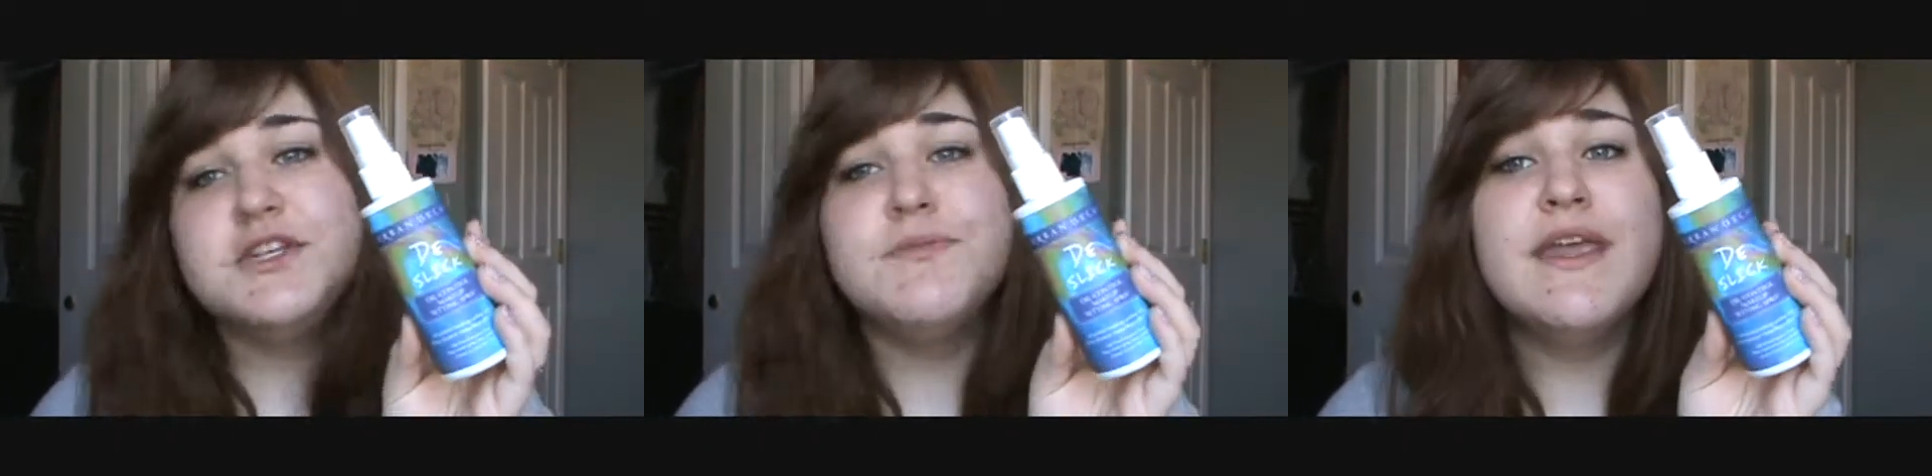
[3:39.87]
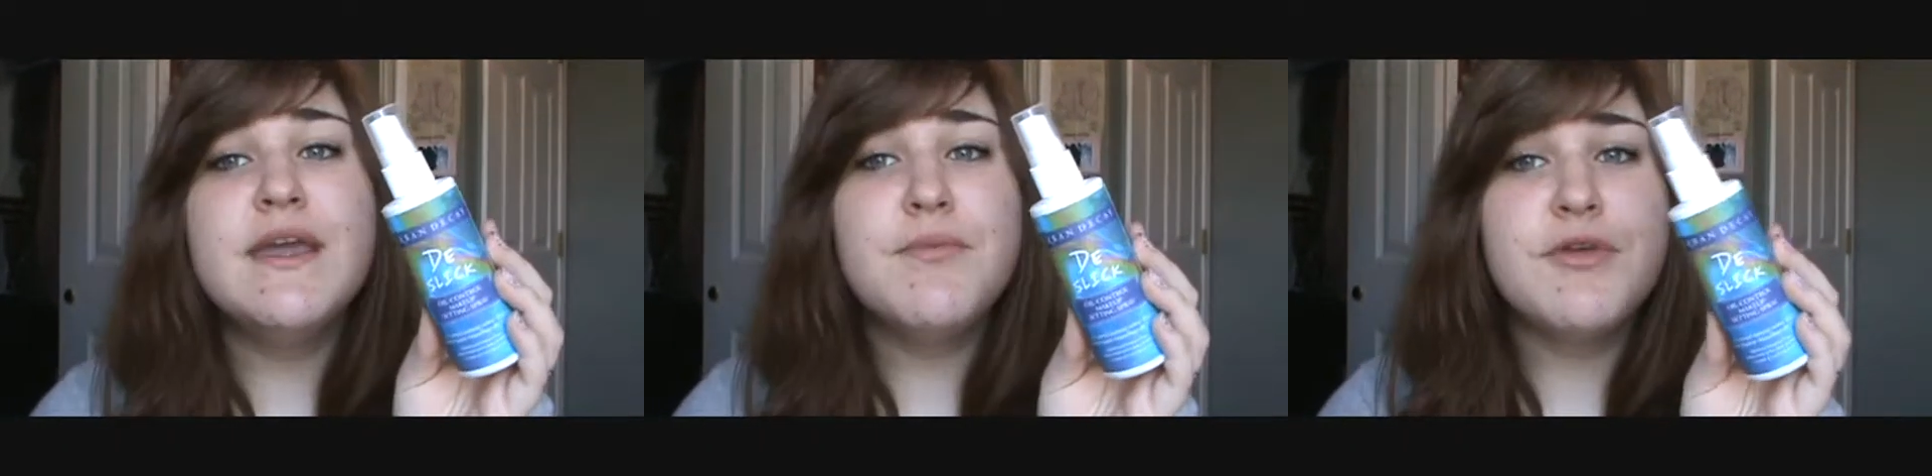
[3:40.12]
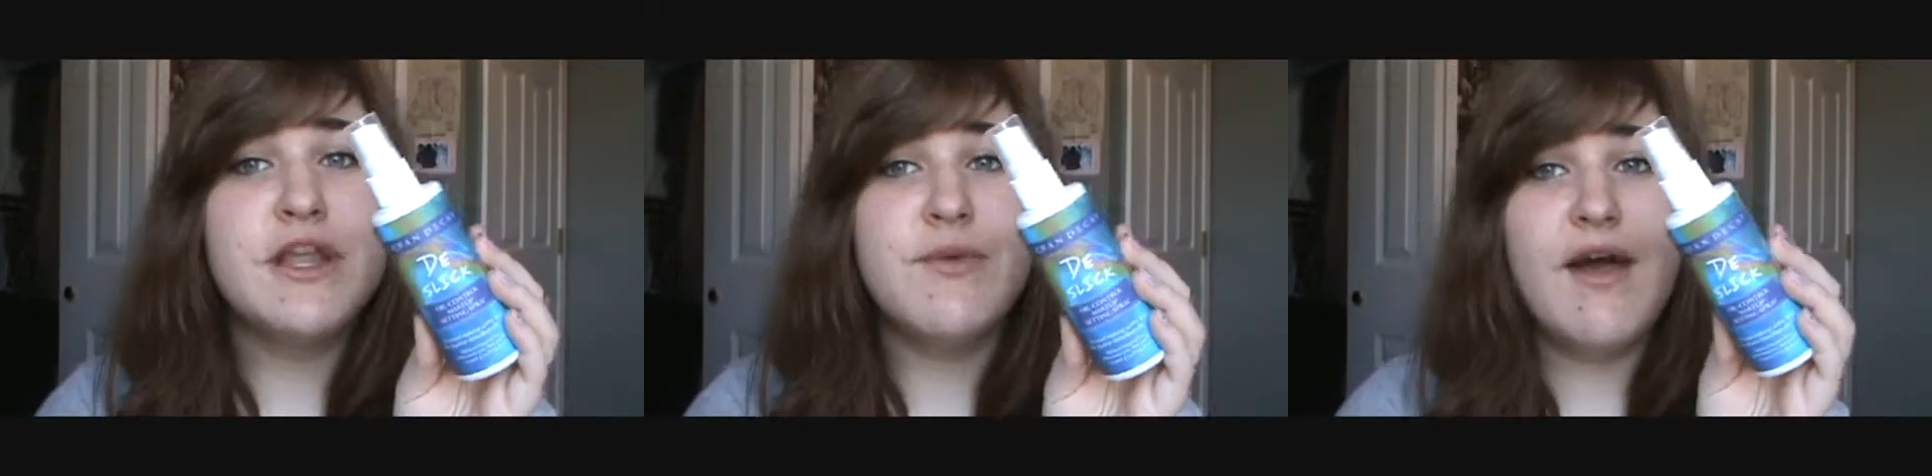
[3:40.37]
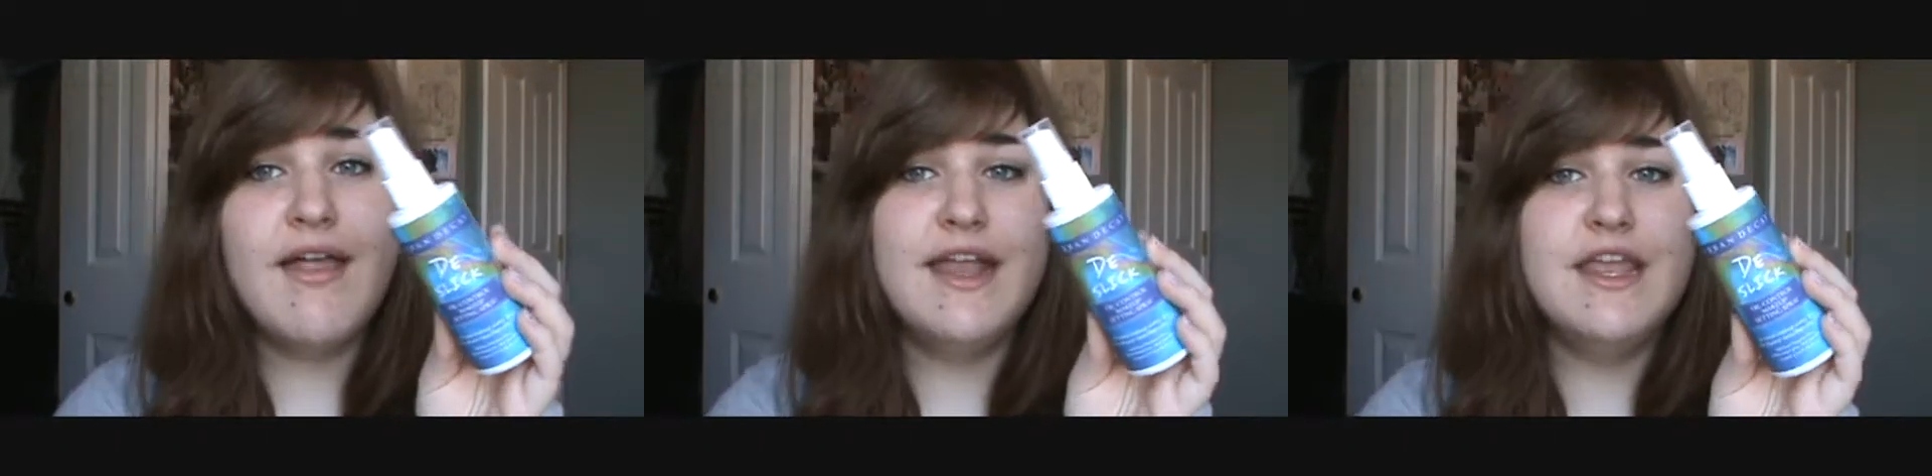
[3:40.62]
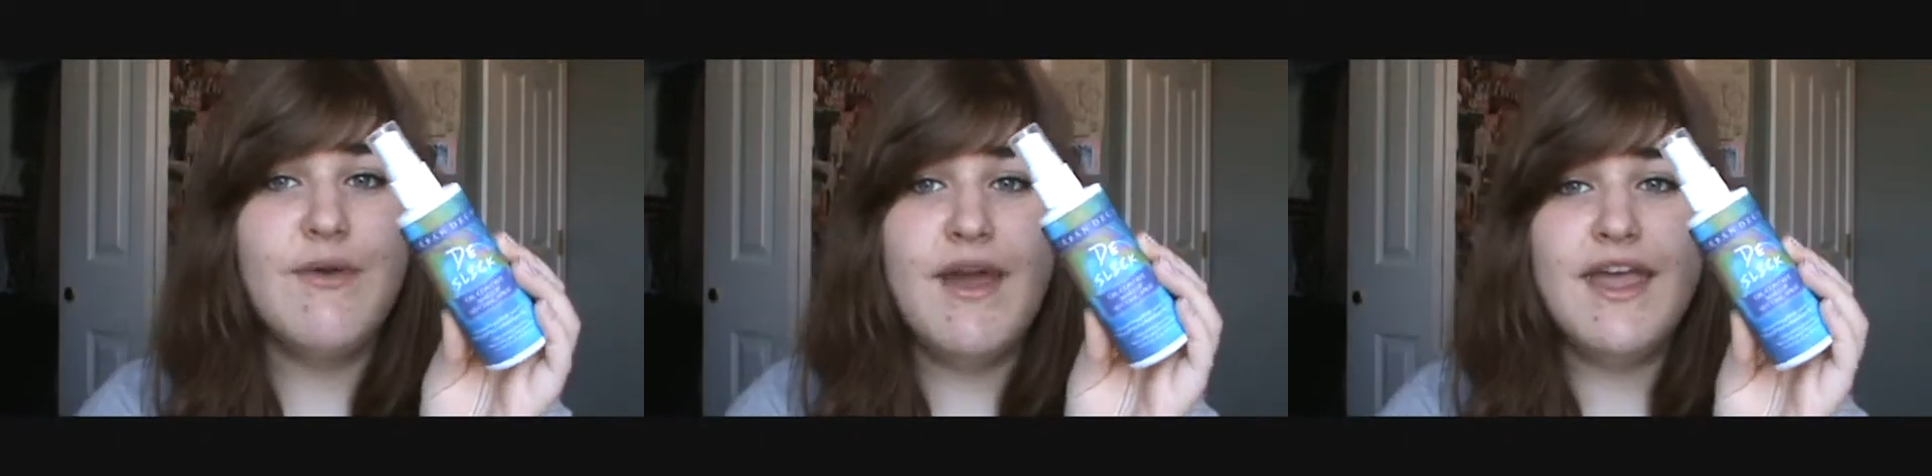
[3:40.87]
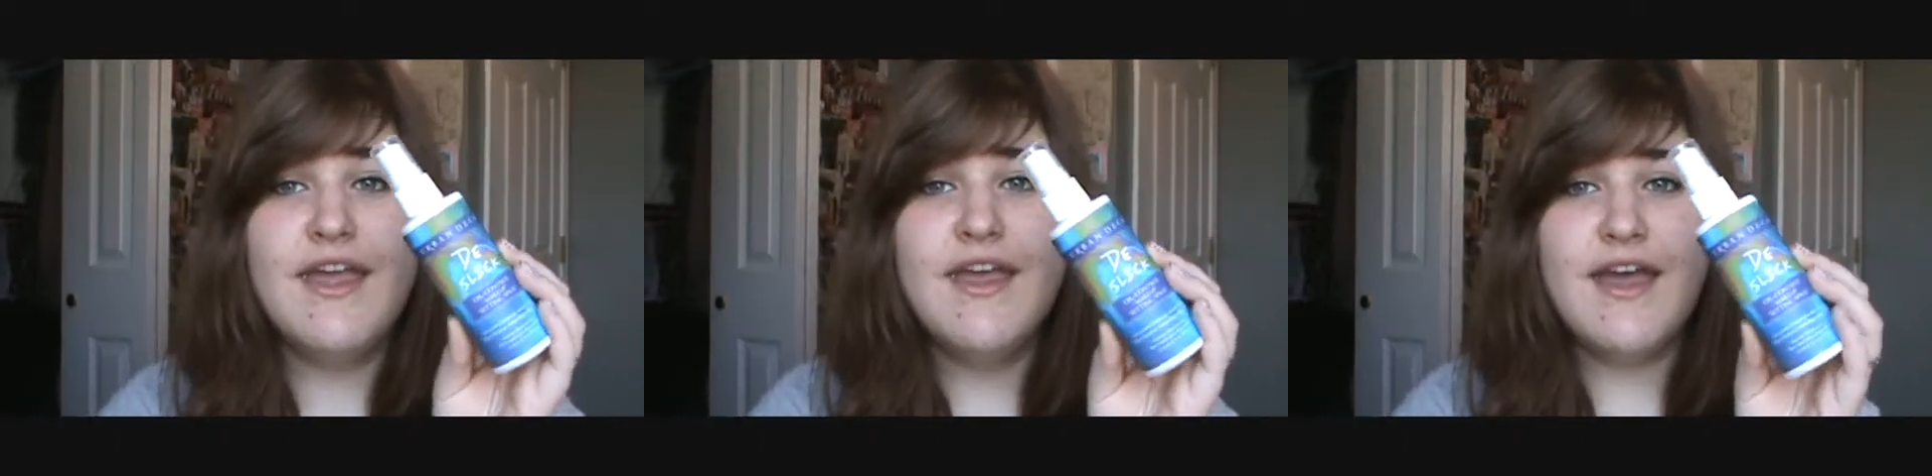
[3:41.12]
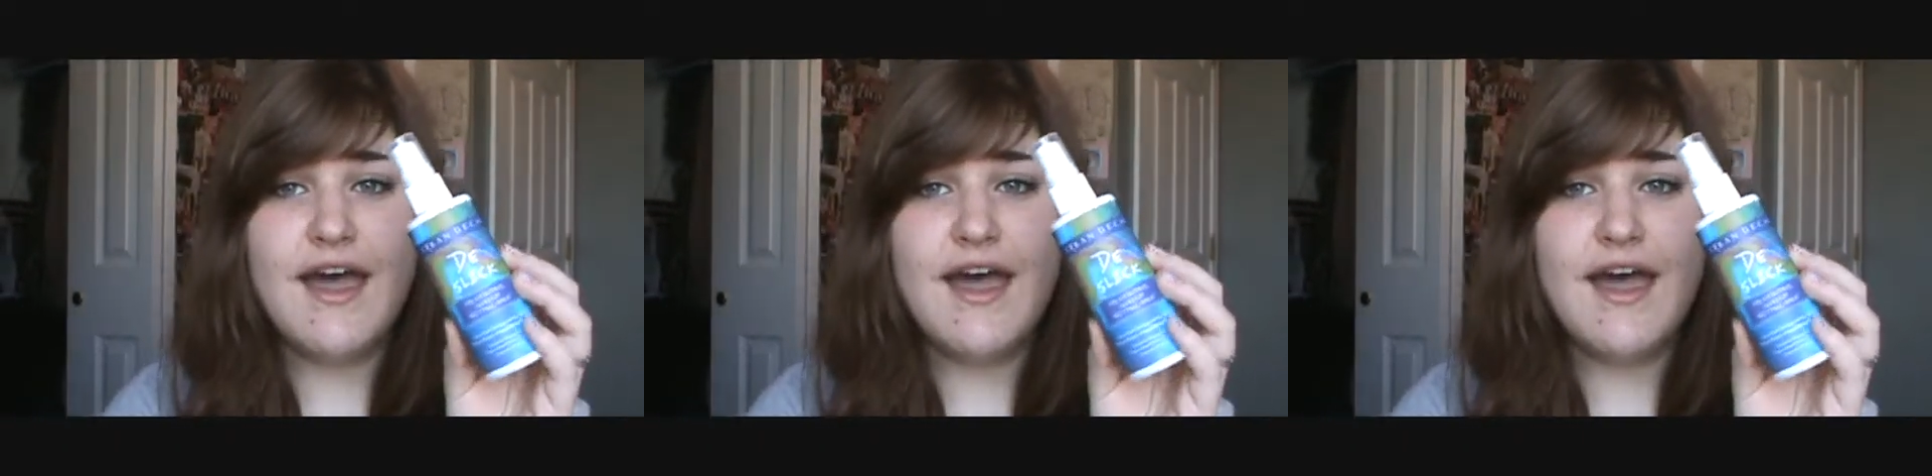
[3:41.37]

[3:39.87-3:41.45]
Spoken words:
your makeup pretty well anyway.